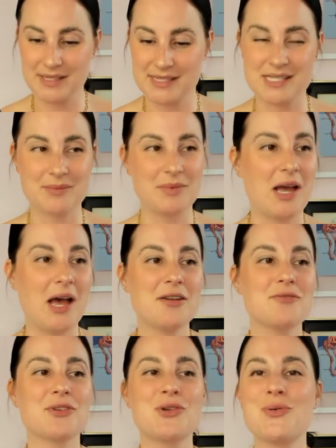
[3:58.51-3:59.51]
Some
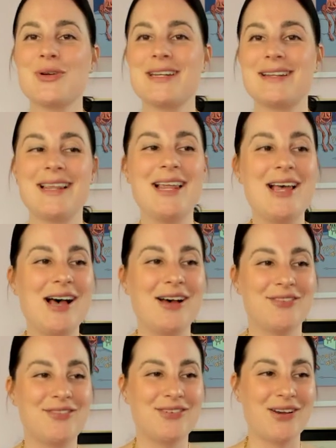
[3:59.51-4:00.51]
unrequited
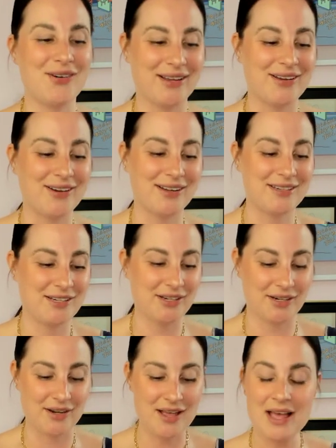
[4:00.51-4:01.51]
love going on
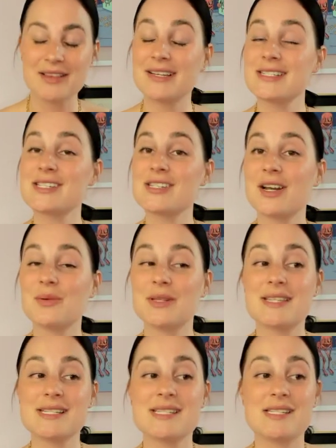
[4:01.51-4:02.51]
here. Let's start with
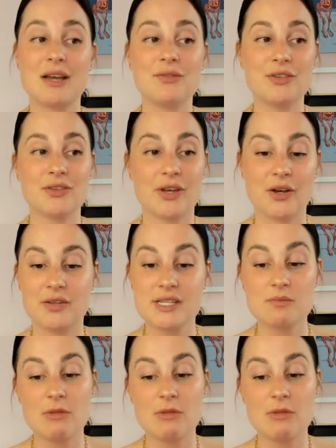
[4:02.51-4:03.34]
this Devil, though. This